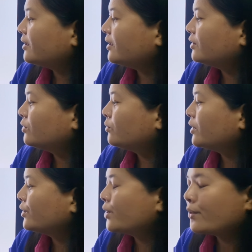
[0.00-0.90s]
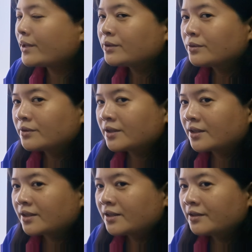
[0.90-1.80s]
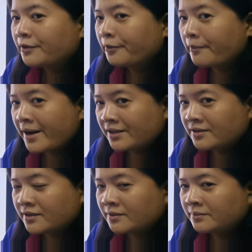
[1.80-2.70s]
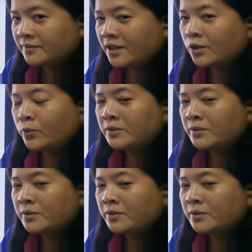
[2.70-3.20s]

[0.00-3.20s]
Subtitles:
it will go into the rectum. It